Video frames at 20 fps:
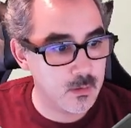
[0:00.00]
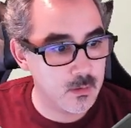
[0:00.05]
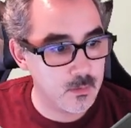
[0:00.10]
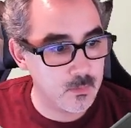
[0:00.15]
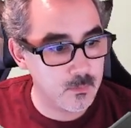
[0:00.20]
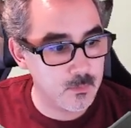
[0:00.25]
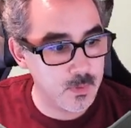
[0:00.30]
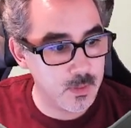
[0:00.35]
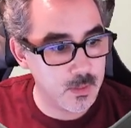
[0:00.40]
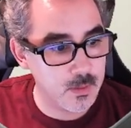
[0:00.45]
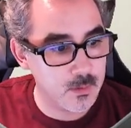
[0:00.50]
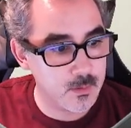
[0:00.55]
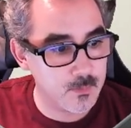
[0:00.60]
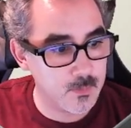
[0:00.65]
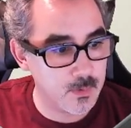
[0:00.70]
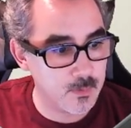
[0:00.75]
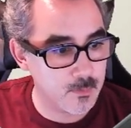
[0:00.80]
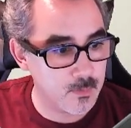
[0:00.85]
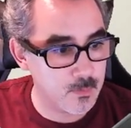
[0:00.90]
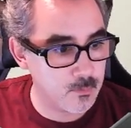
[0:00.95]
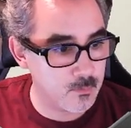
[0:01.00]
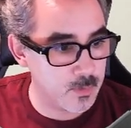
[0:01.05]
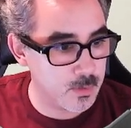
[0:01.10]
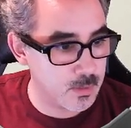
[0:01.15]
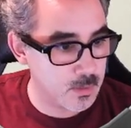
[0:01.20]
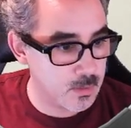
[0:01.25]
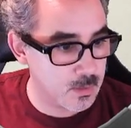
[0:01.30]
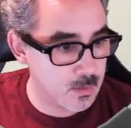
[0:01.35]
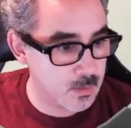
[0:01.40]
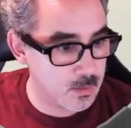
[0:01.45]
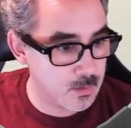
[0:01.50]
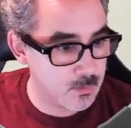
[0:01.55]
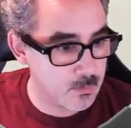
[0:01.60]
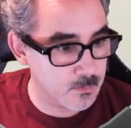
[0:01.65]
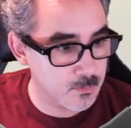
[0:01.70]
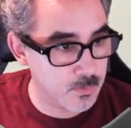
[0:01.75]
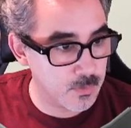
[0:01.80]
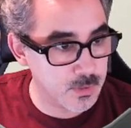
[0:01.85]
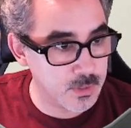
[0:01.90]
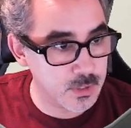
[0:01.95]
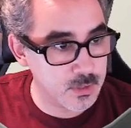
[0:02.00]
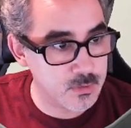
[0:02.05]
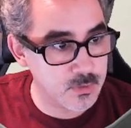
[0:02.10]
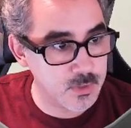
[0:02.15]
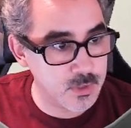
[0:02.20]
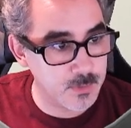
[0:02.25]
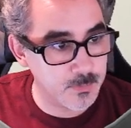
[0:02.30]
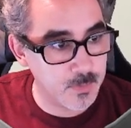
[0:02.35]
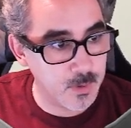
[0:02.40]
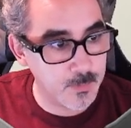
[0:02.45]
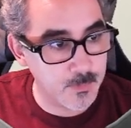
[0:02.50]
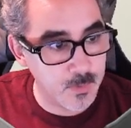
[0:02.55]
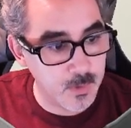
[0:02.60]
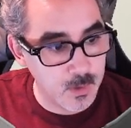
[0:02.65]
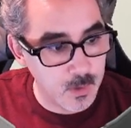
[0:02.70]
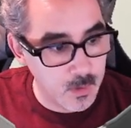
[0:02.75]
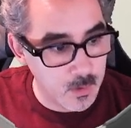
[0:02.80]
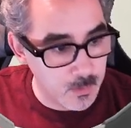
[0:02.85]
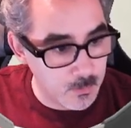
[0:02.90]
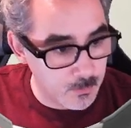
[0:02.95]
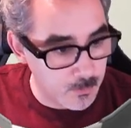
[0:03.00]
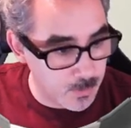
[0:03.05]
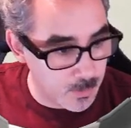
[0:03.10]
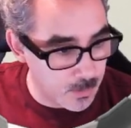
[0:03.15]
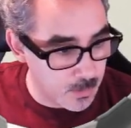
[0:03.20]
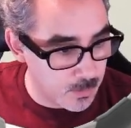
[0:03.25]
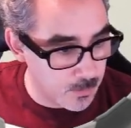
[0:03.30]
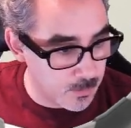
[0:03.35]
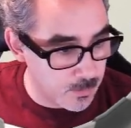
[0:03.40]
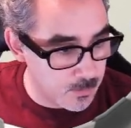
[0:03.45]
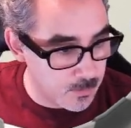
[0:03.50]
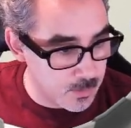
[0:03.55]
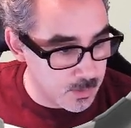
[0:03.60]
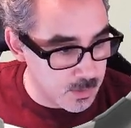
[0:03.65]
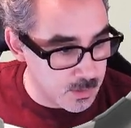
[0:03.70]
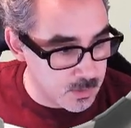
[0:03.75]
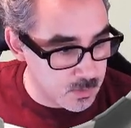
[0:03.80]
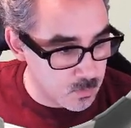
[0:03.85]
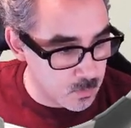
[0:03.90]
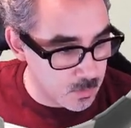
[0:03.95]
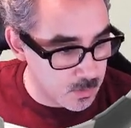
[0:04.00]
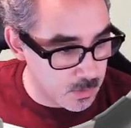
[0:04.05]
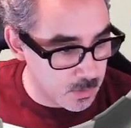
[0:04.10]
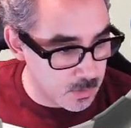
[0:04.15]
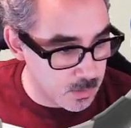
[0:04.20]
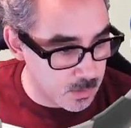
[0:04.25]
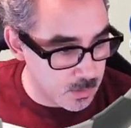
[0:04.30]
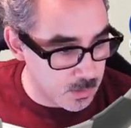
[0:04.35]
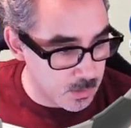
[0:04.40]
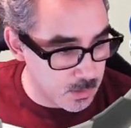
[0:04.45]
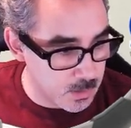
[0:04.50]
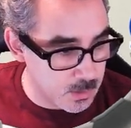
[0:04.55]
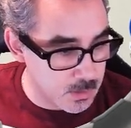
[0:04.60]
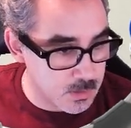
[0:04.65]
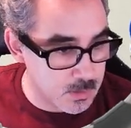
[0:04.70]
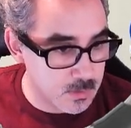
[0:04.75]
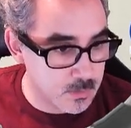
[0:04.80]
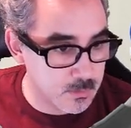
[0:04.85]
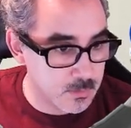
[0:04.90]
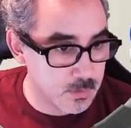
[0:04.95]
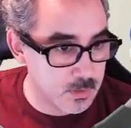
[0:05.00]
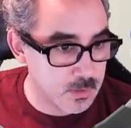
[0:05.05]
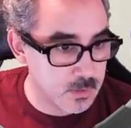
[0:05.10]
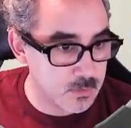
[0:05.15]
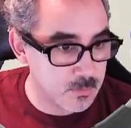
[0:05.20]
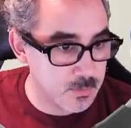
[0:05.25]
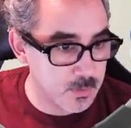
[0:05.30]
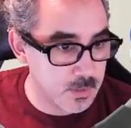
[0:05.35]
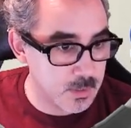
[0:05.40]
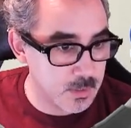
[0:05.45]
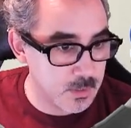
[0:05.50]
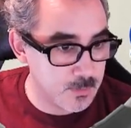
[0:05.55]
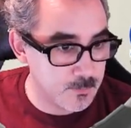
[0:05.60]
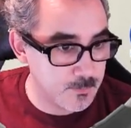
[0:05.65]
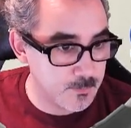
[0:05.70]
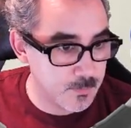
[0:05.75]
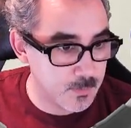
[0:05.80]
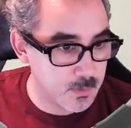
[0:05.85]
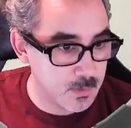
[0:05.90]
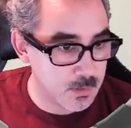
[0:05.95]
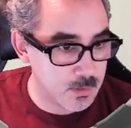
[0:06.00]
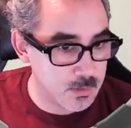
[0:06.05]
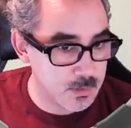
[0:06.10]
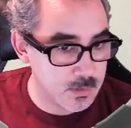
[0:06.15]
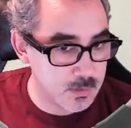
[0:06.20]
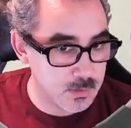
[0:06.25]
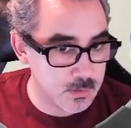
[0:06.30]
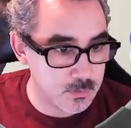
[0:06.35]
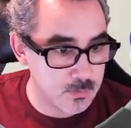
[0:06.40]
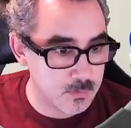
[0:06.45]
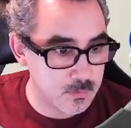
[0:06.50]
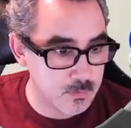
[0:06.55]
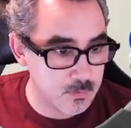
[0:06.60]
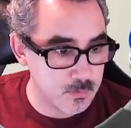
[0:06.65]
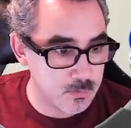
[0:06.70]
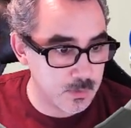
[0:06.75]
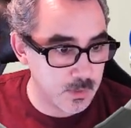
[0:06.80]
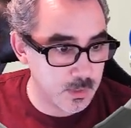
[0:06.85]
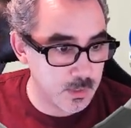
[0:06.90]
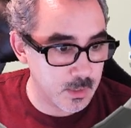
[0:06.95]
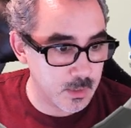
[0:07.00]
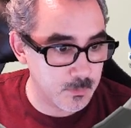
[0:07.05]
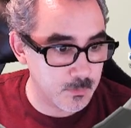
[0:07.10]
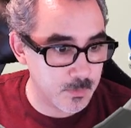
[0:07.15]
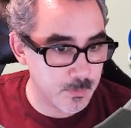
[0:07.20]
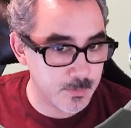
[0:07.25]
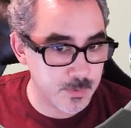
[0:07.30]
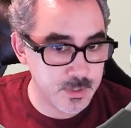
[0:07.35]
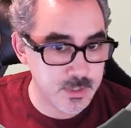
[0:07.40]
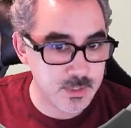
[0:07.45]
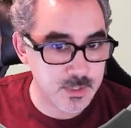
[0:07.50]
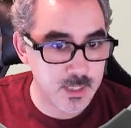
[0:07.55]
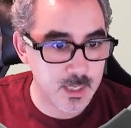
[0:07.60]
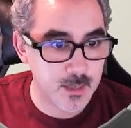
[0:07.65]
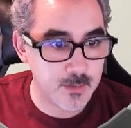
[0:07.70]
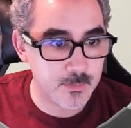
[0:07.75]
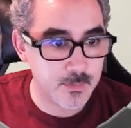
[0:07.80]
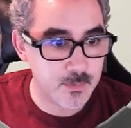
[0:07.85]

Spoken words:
video, a quick project to zip up, but this one is going to be, let's do a properties tab,